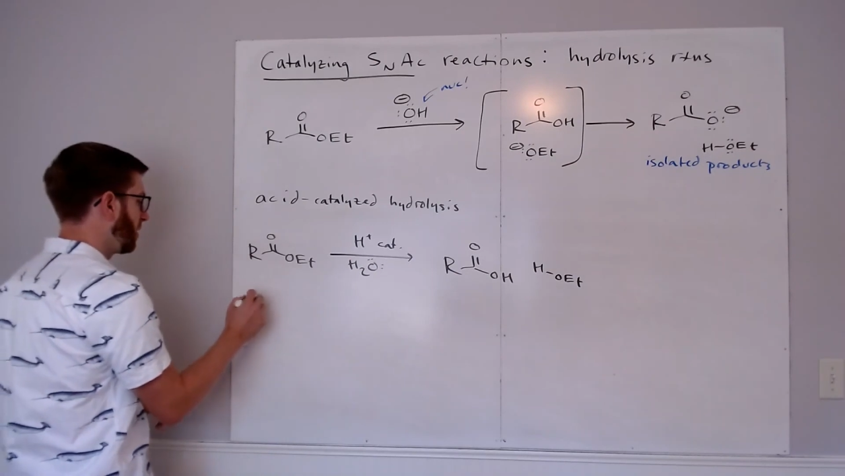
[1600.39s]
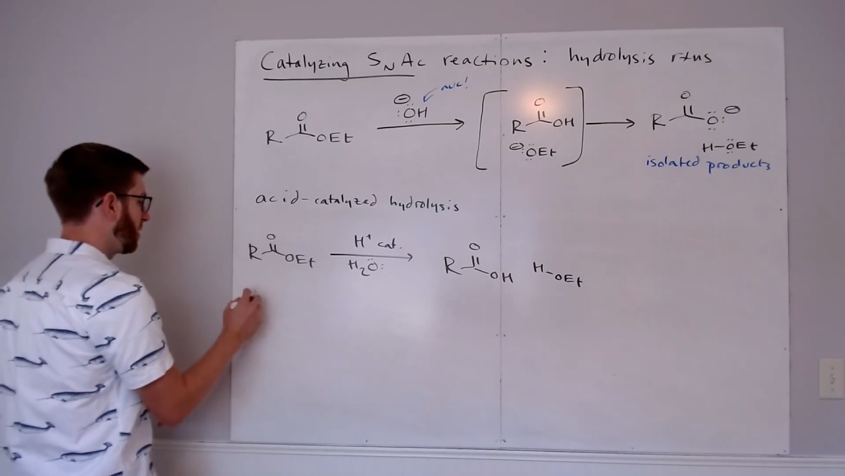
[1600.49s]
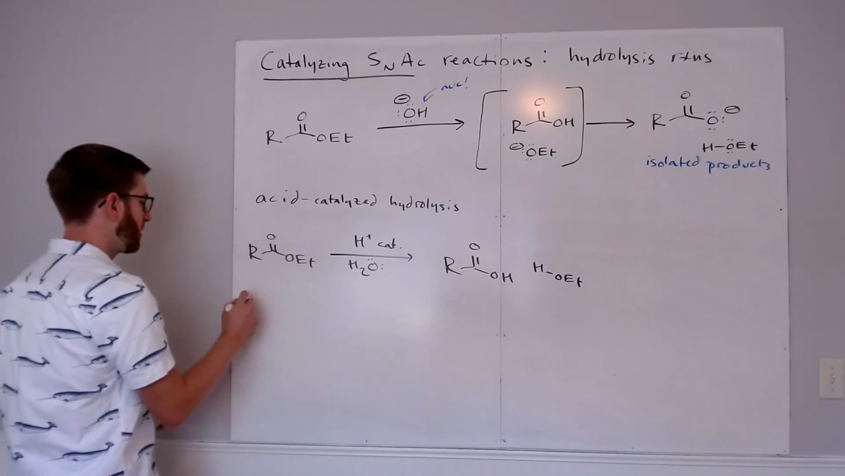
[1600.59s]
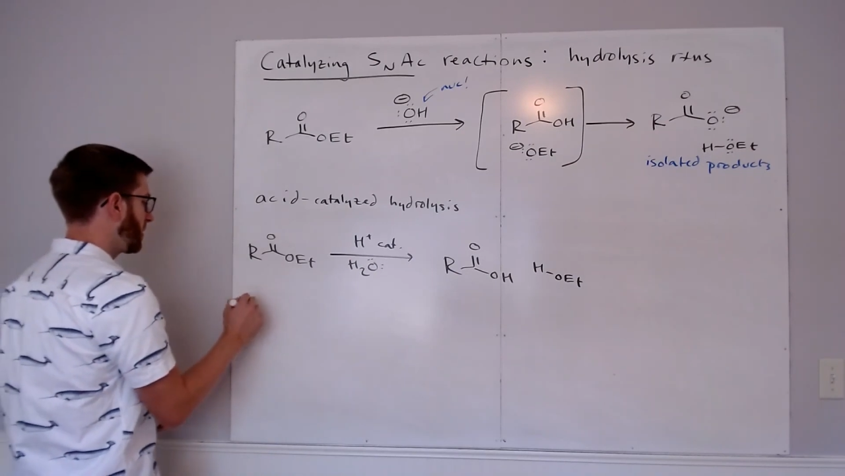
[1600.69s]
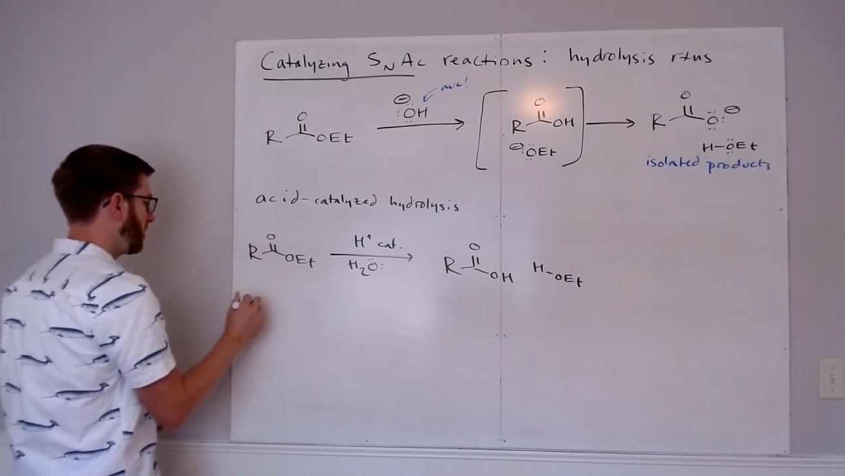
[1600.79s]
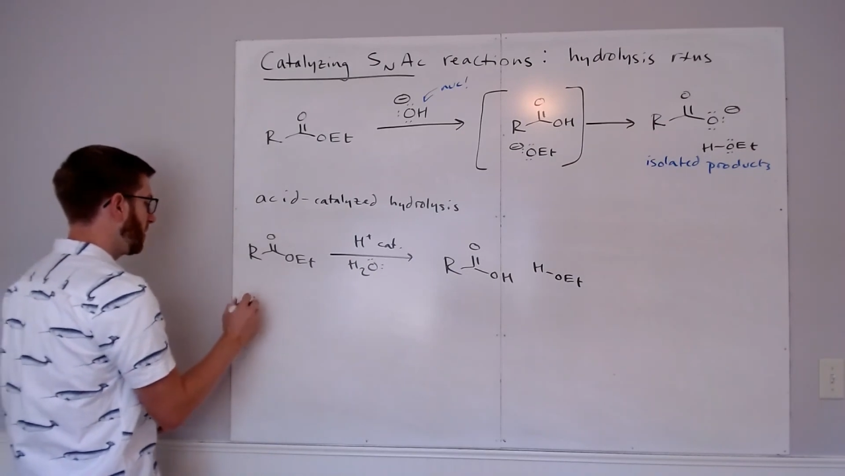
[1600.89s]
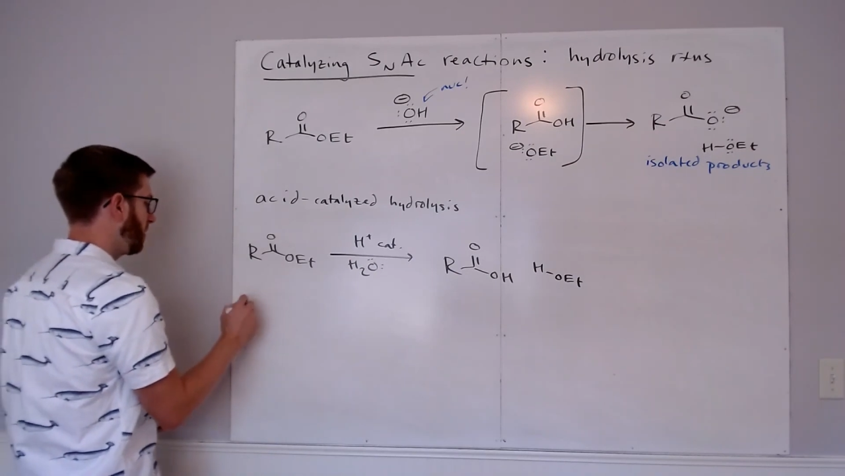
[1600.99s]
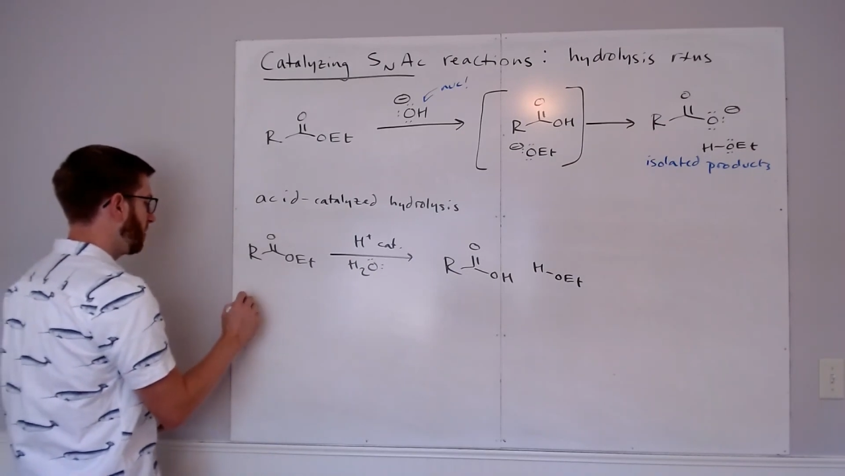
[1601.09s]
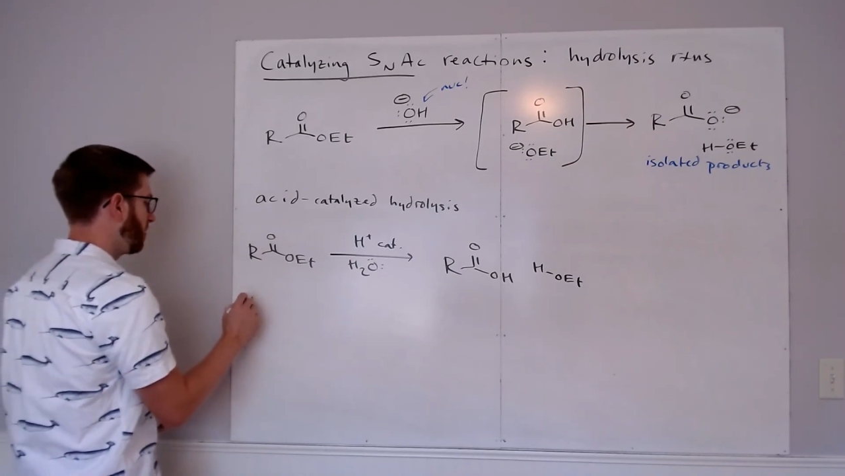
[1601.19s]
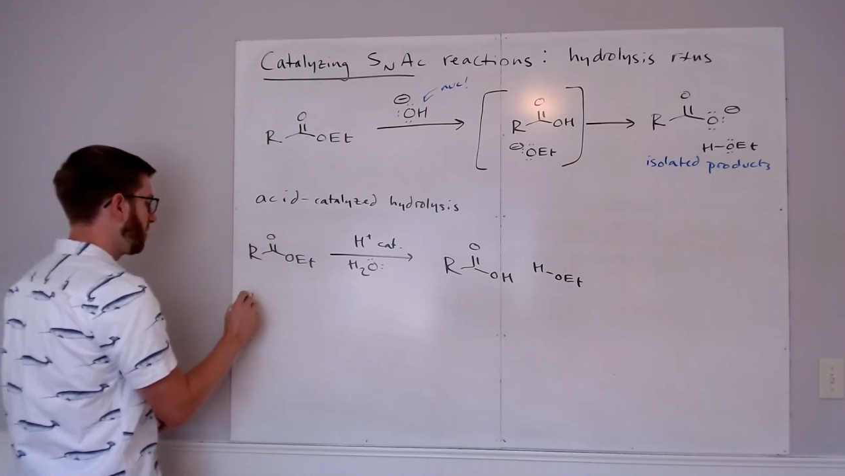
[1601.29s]

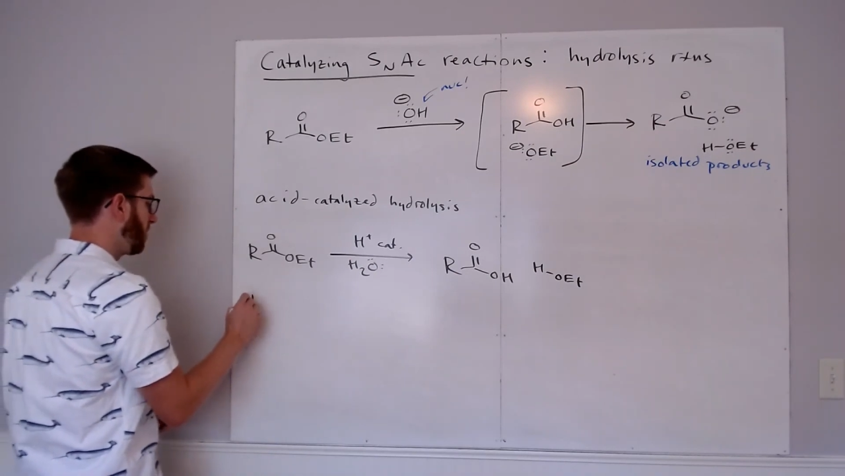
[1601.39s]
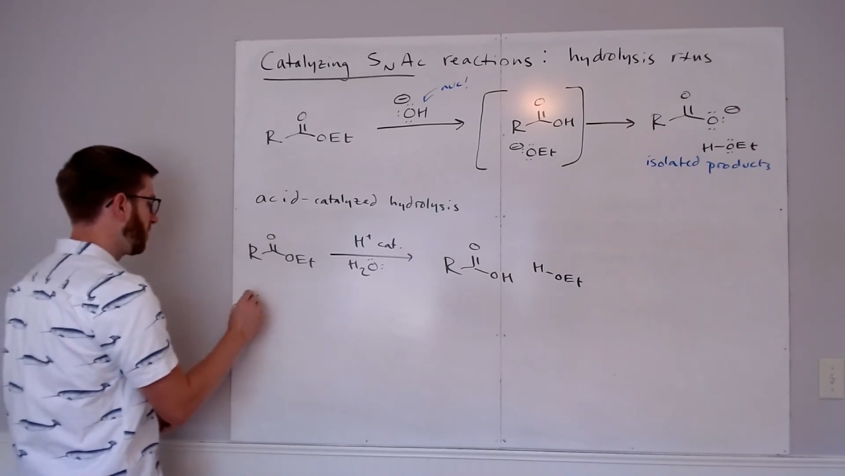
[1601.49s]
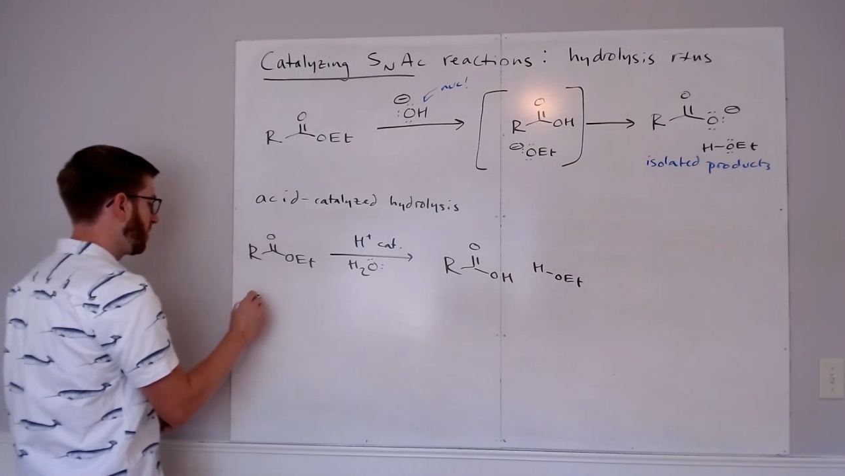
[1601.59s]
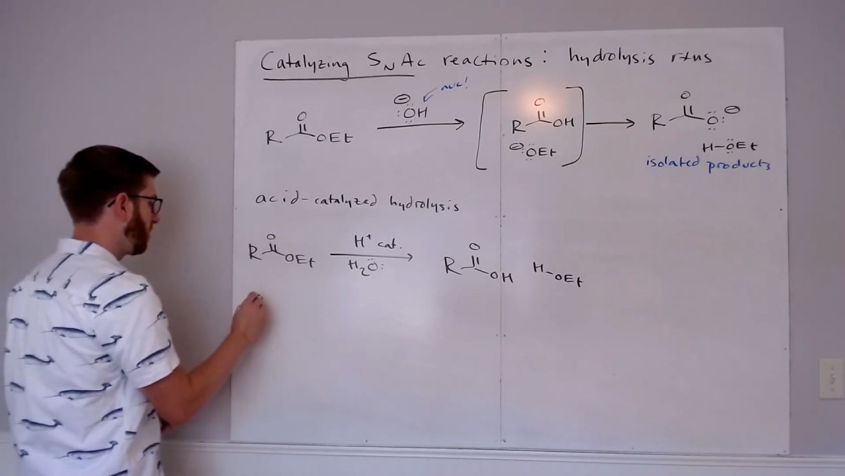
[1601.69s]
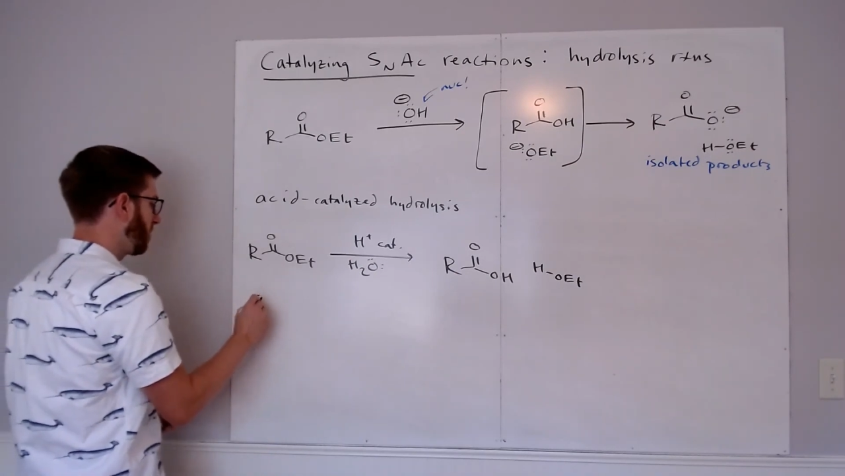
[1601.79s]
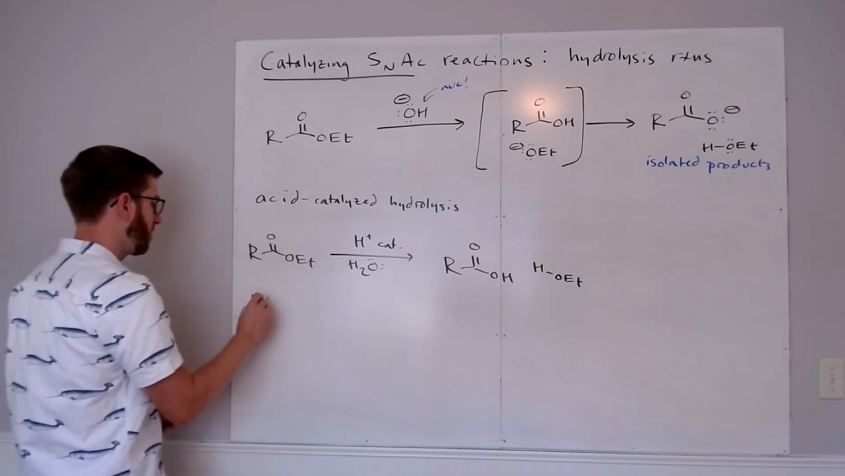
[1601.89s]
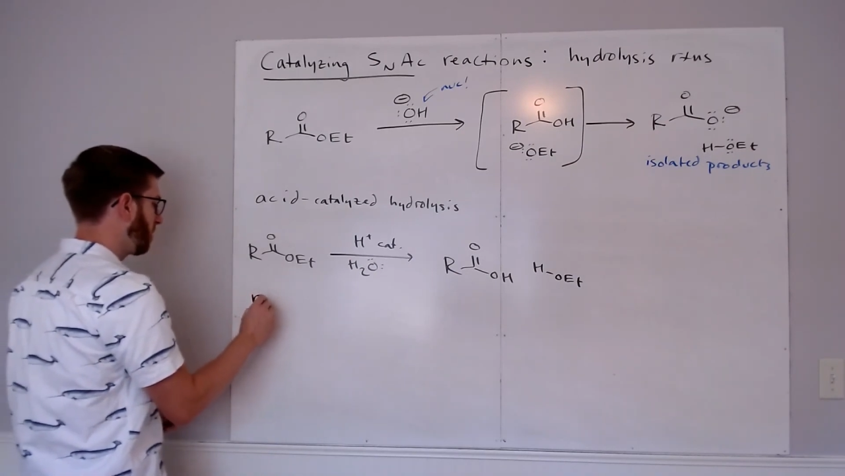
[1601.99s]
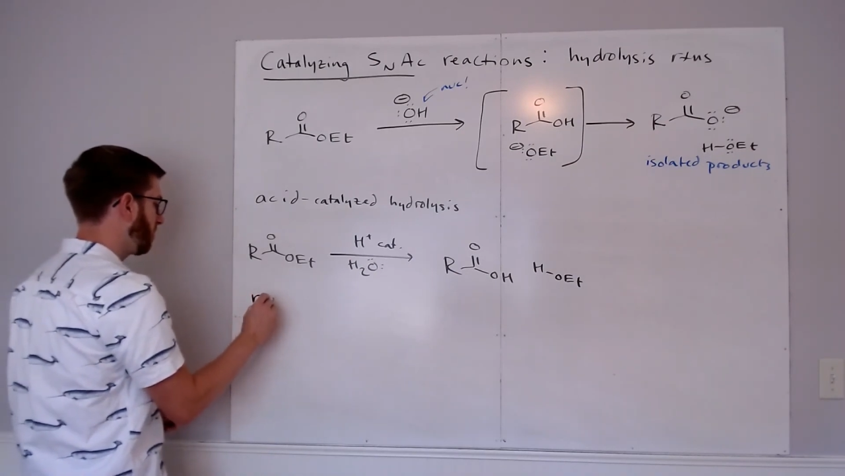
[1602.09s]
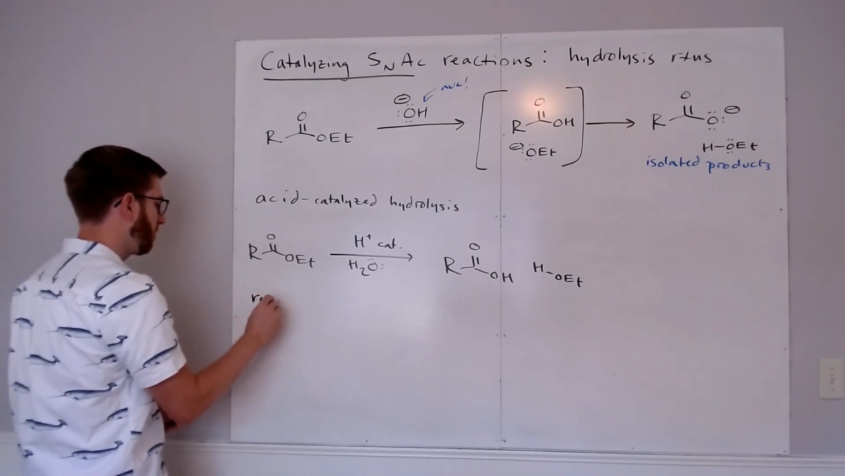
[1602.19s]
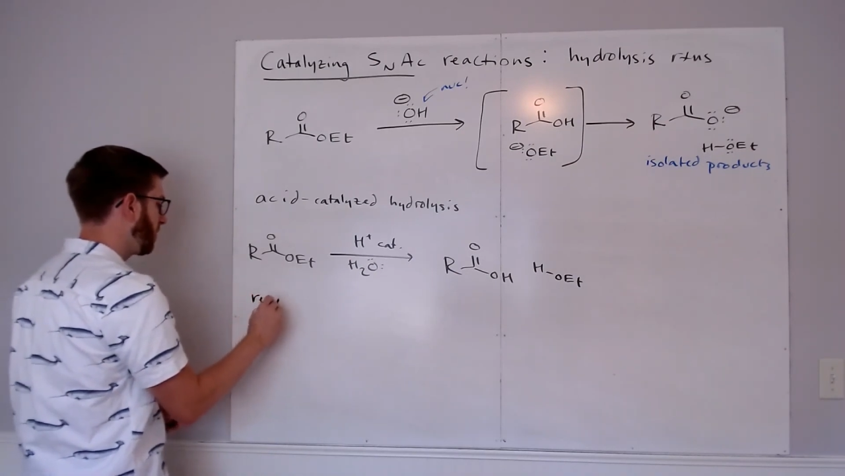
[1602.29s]
So
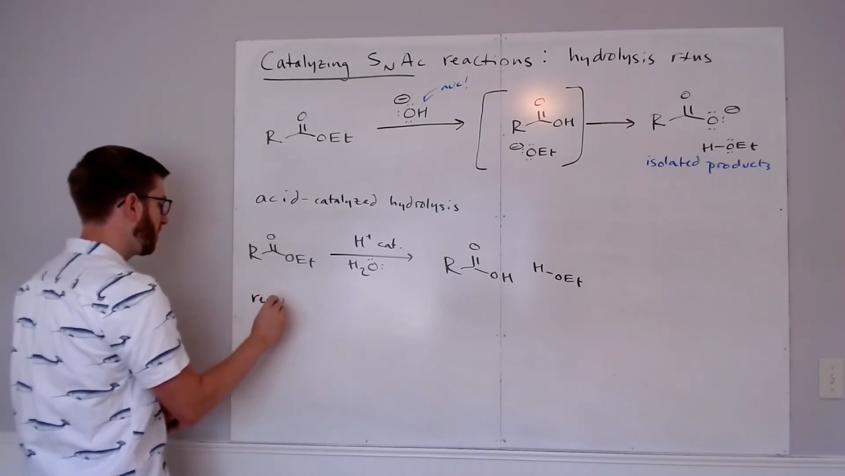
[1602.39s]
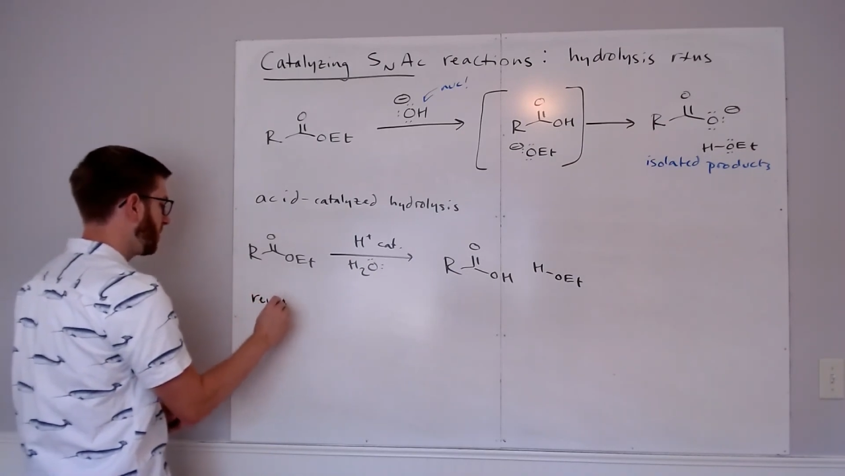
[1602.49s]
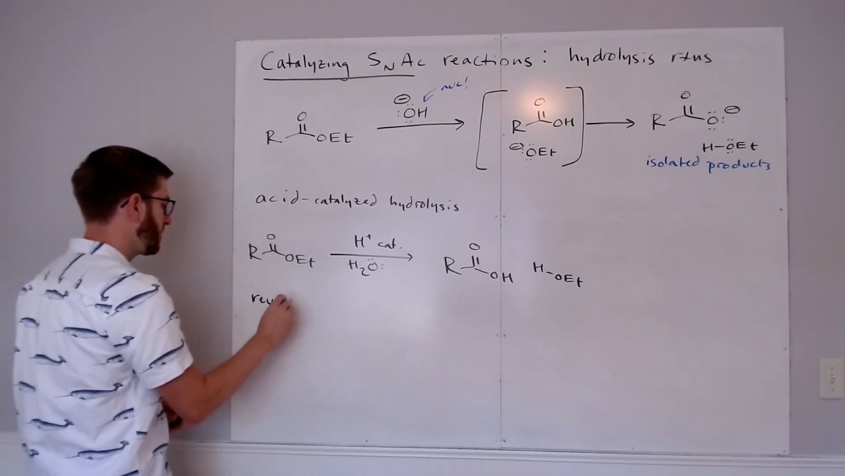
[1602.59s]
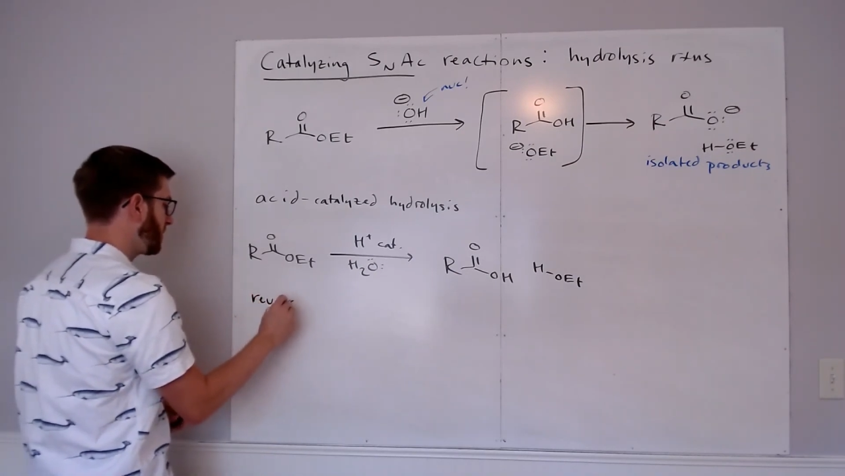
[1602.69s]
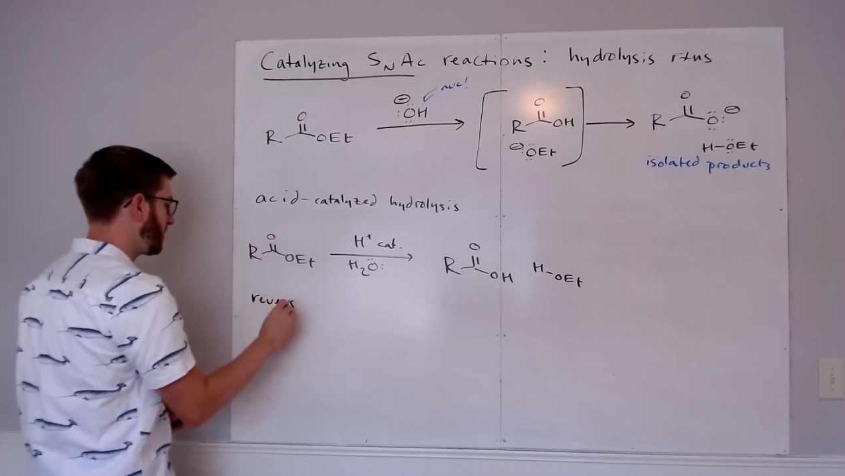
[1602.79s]
reverse